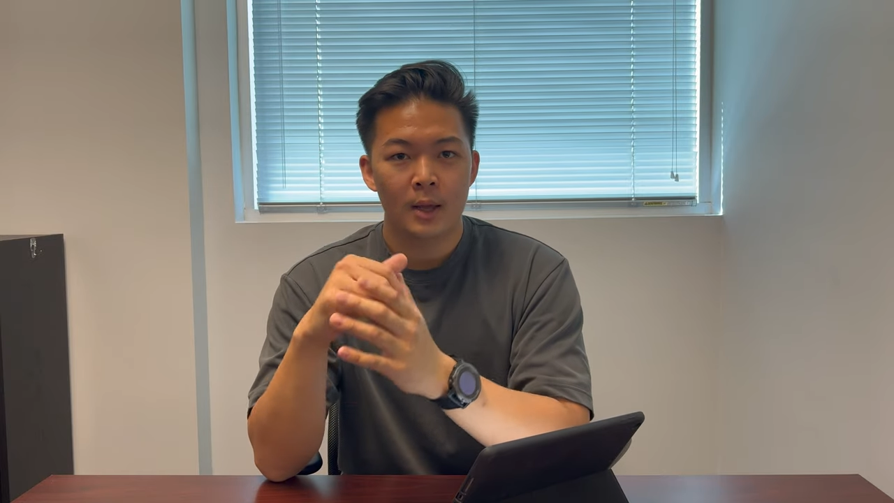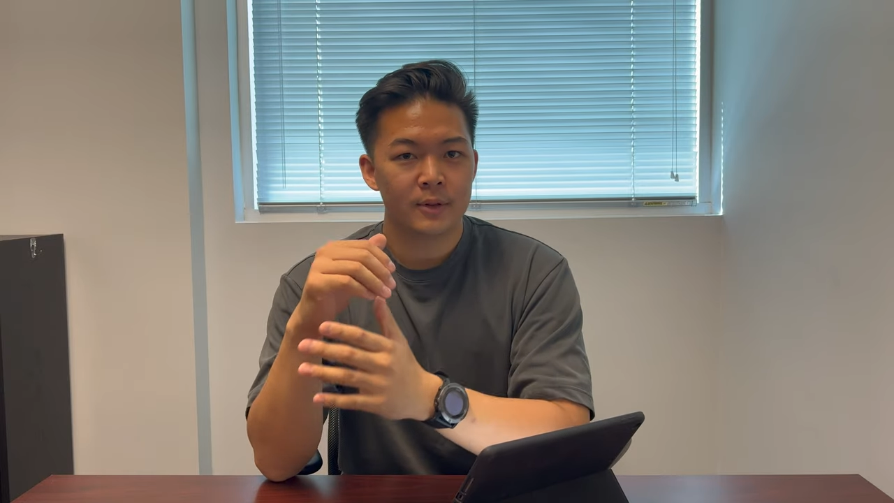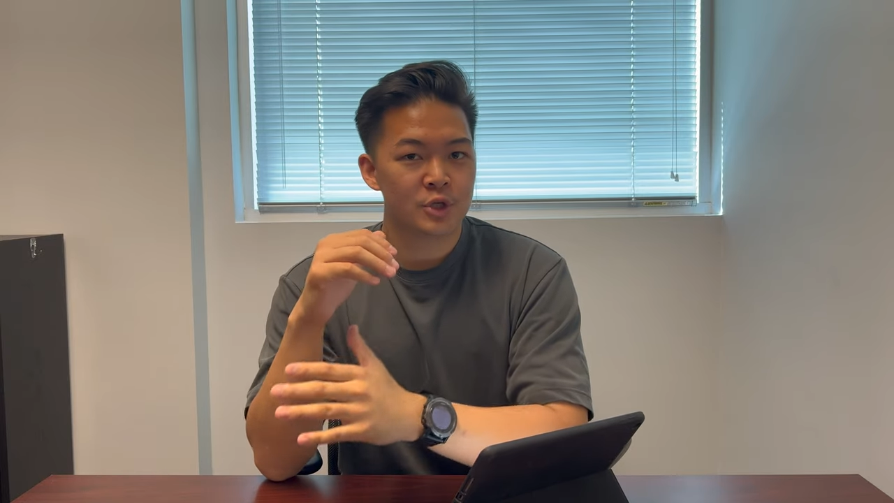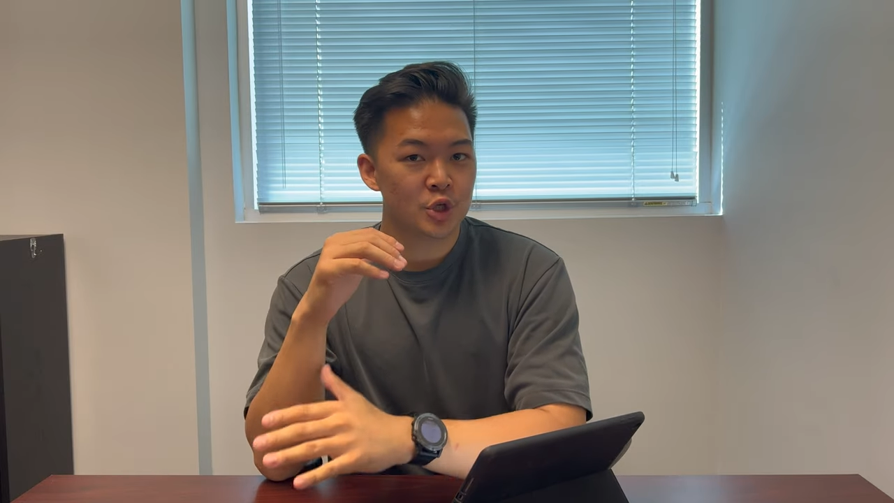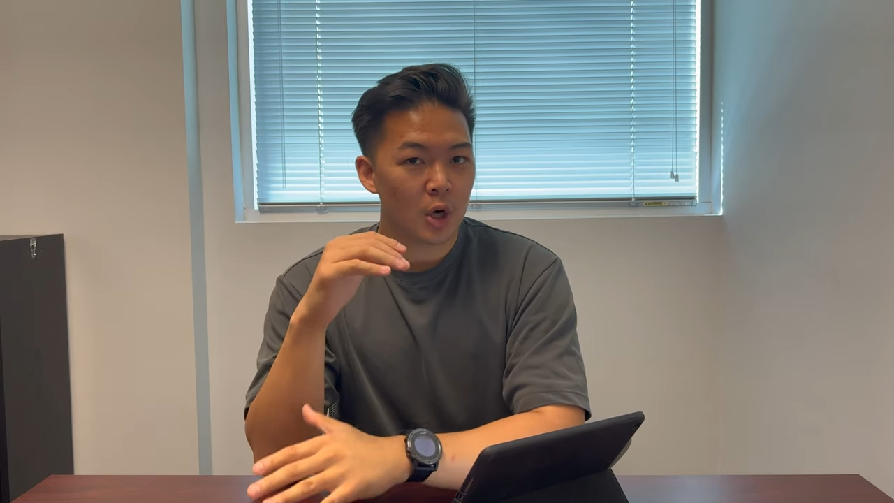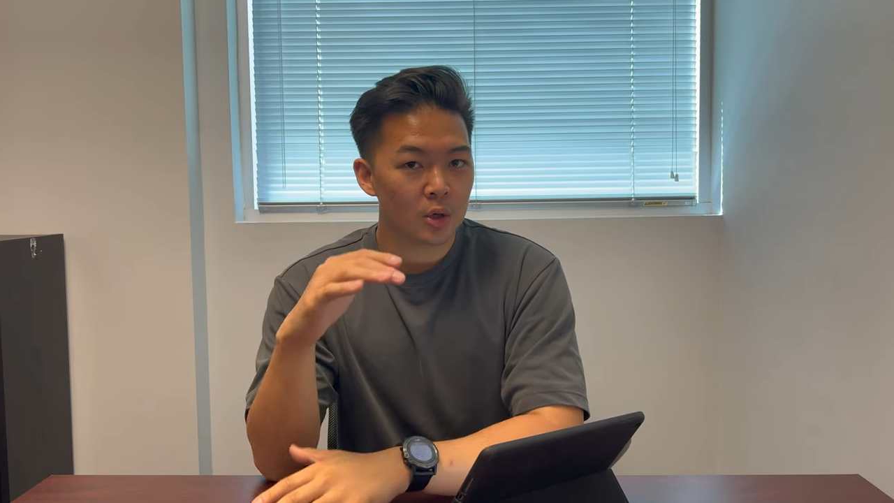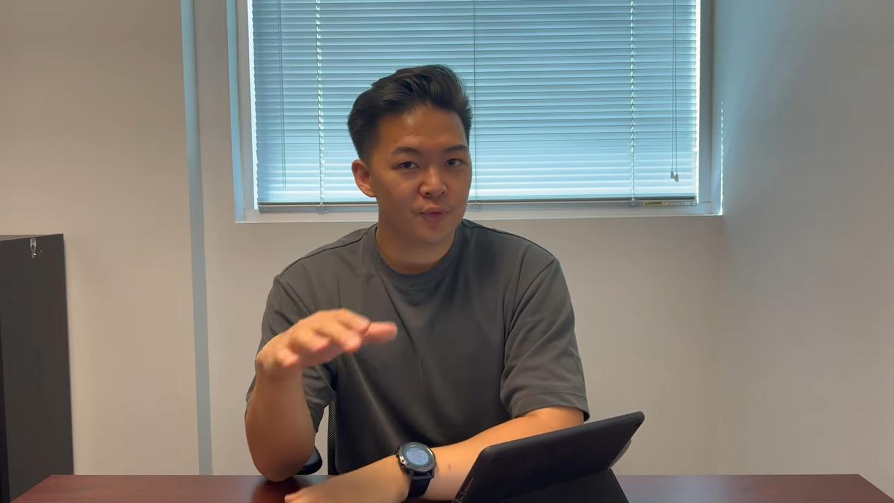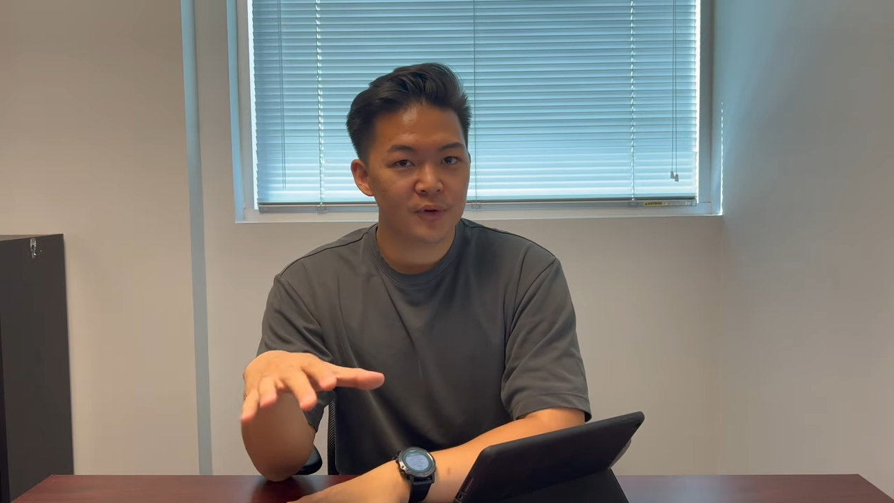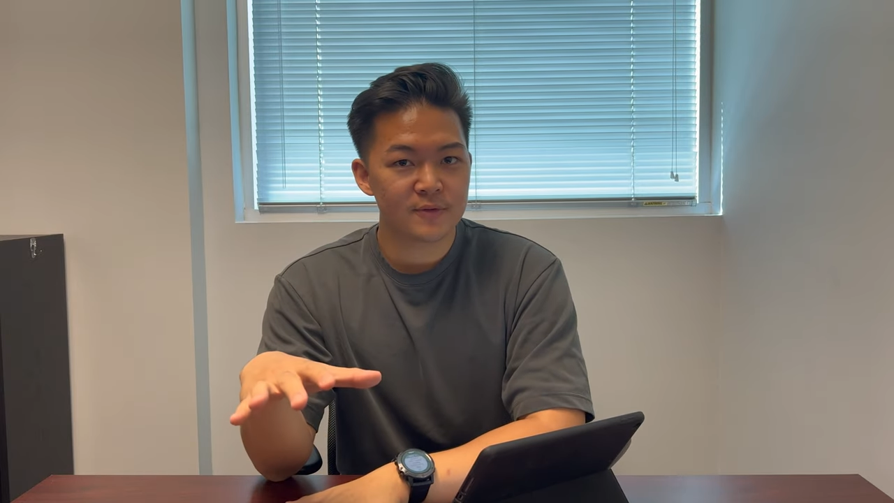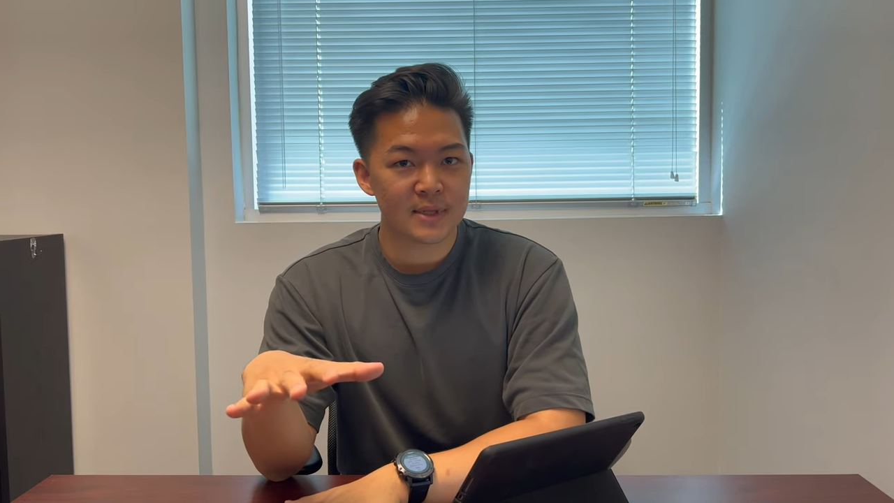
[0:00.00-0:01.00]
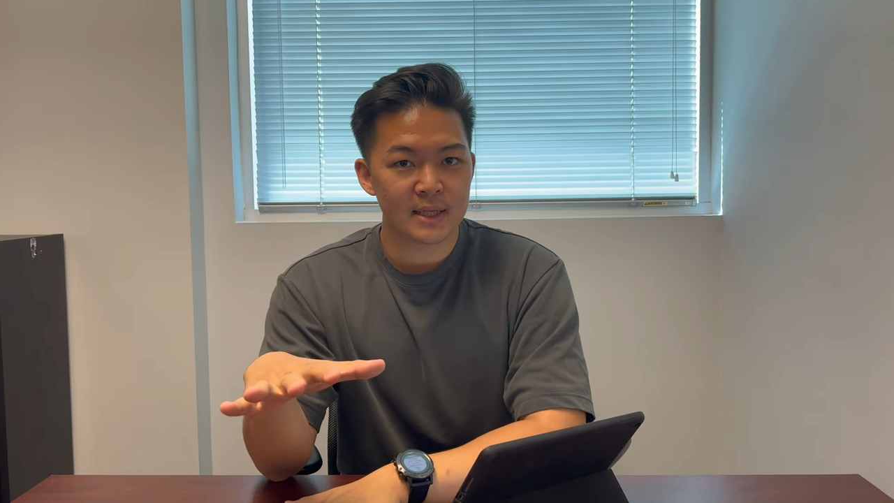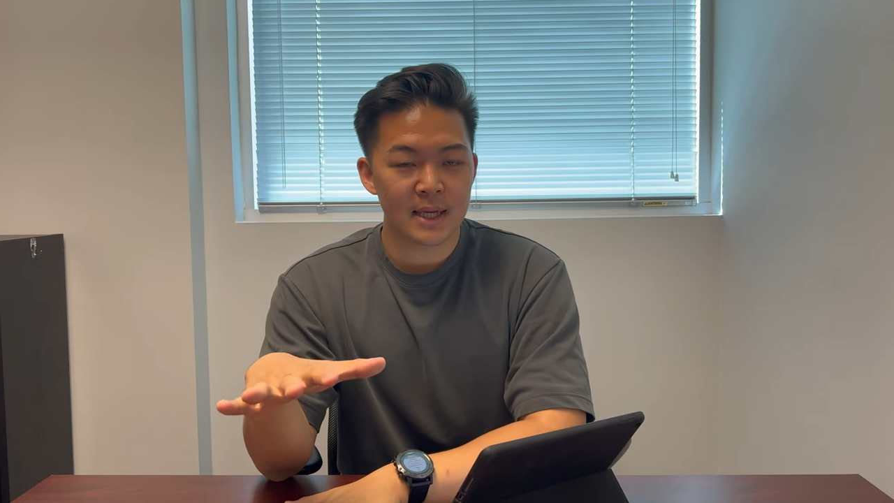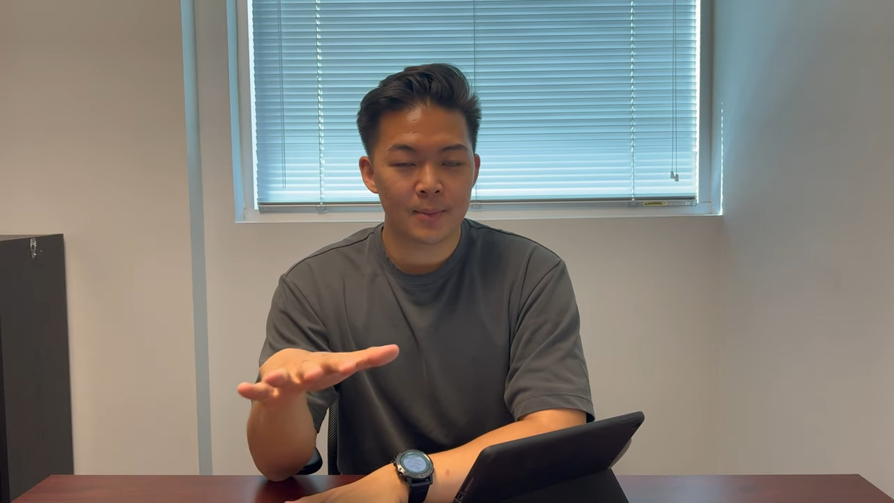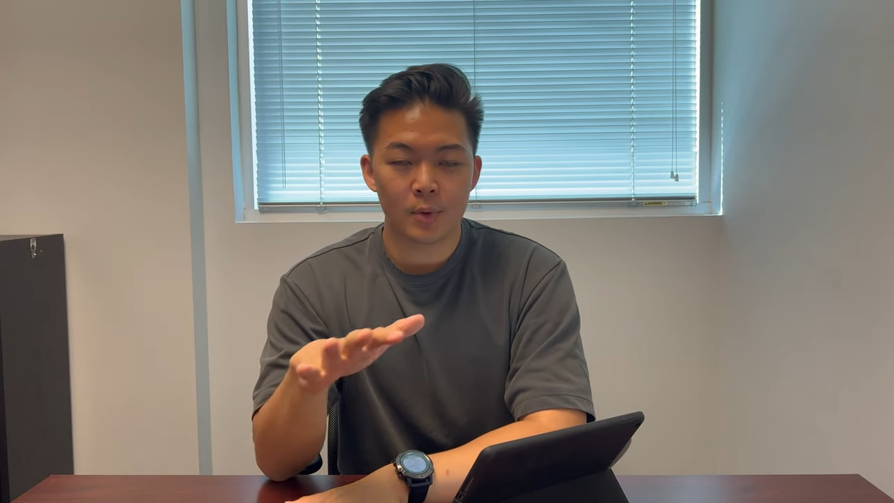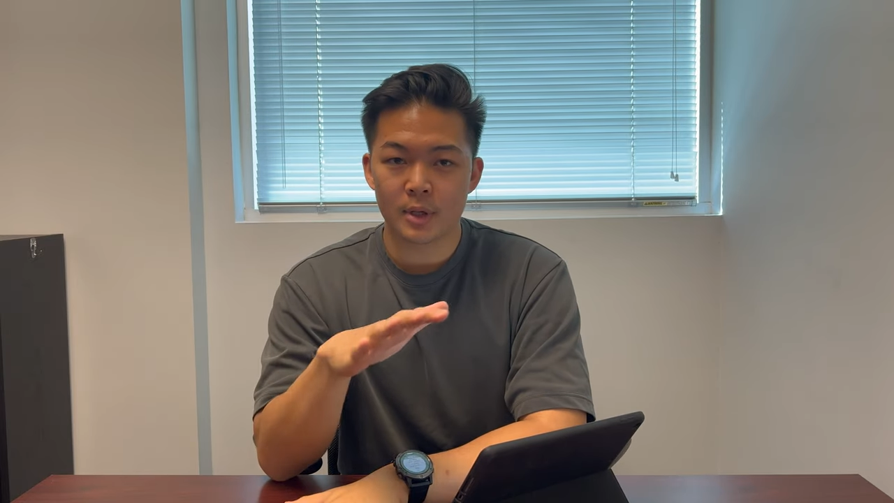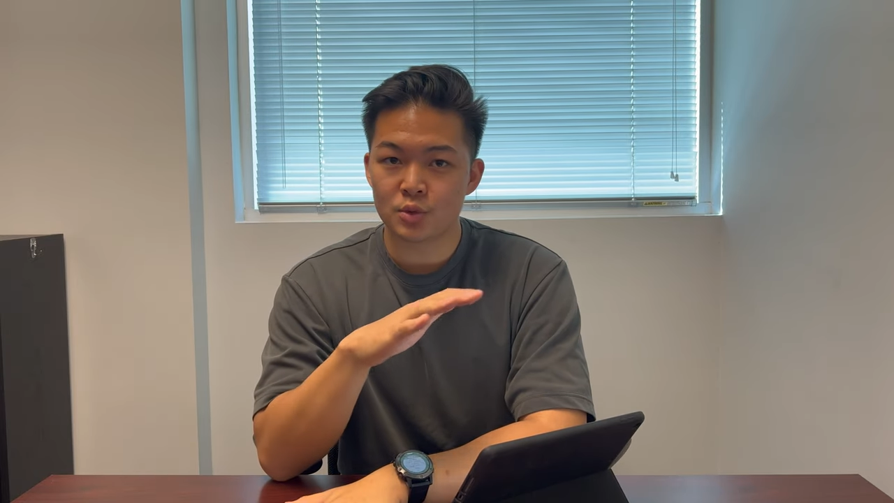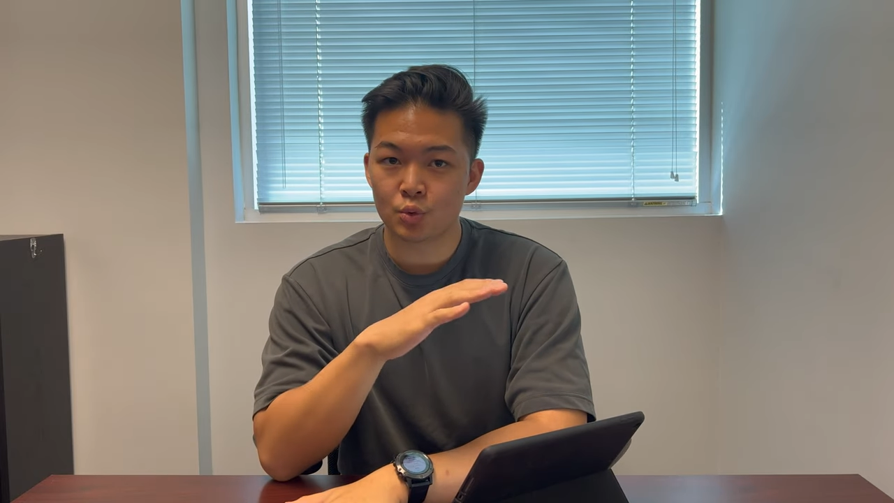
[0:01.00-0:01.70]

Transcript: The geography of San Gabriel is